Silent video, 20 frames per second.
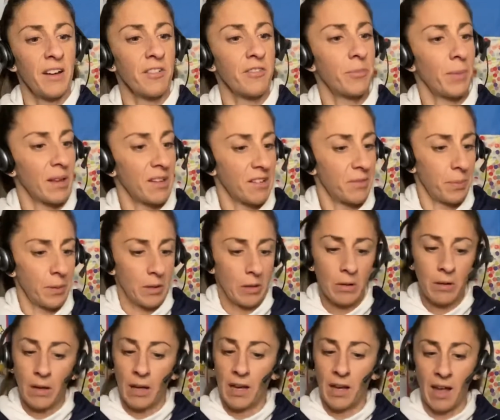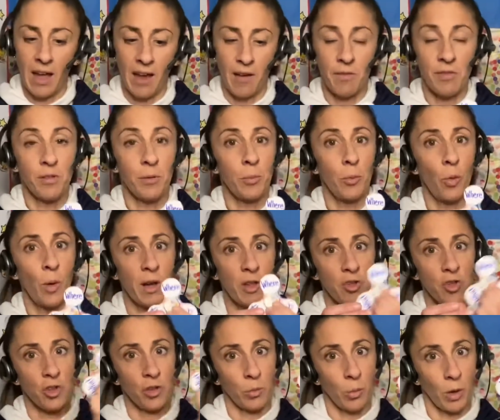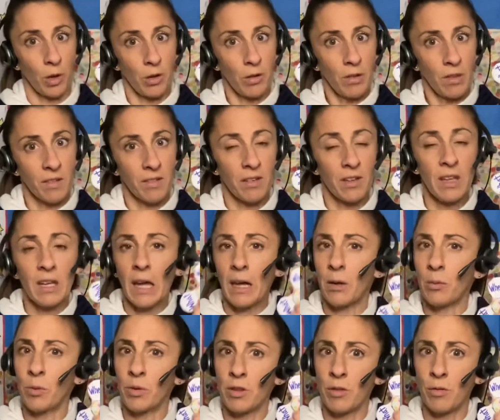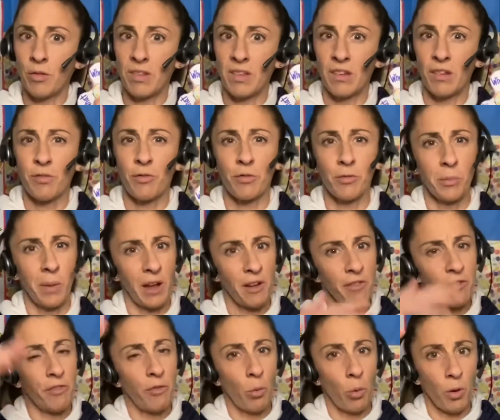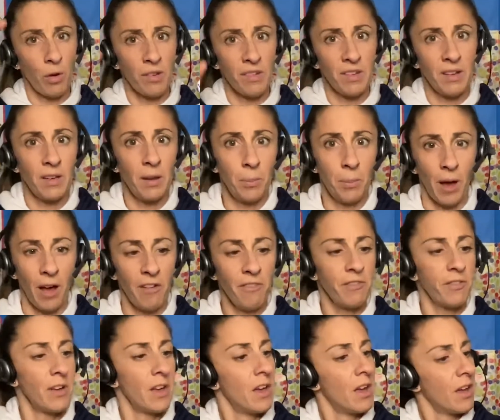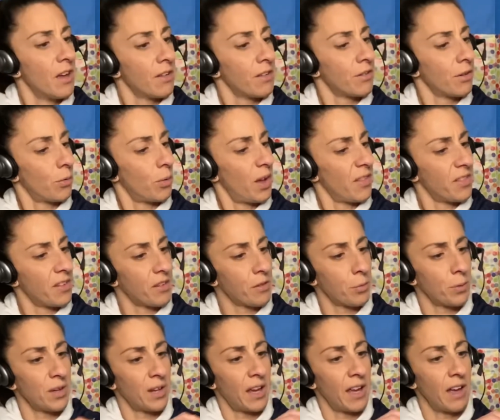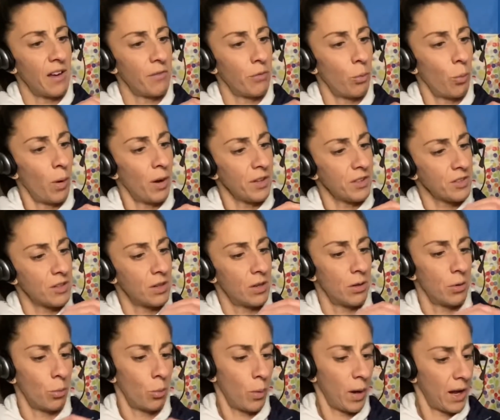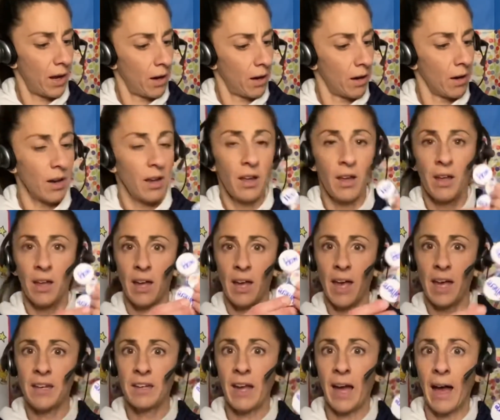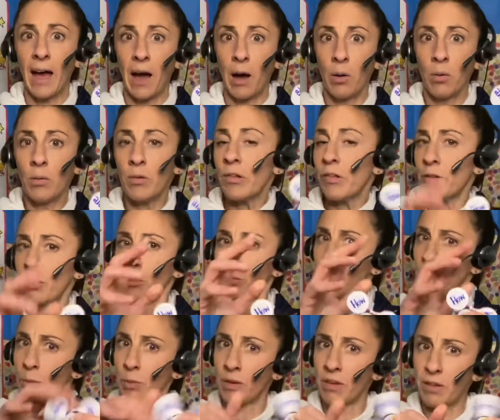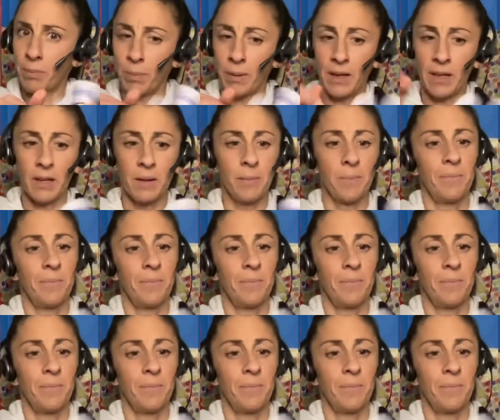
my spinner, I have some question words, and I will use this for my 4s and above. So on this one, I have what, where, and how. So we will spin.